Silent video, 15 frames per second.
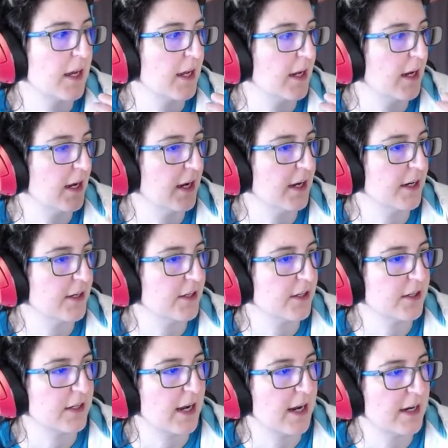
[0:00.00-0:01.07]
And
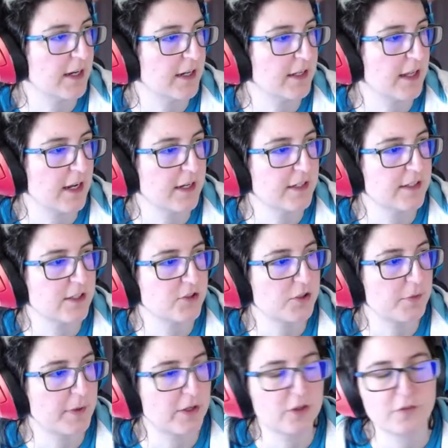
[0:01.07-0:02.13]
then it tells you
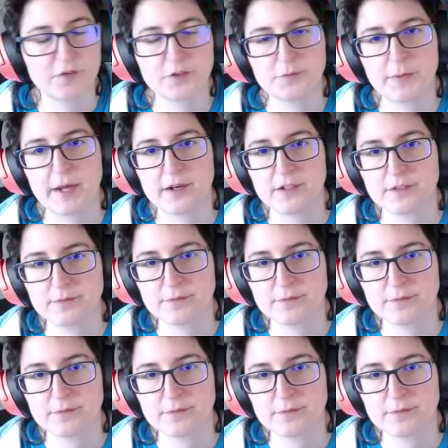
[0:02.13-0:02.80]
about your first battle.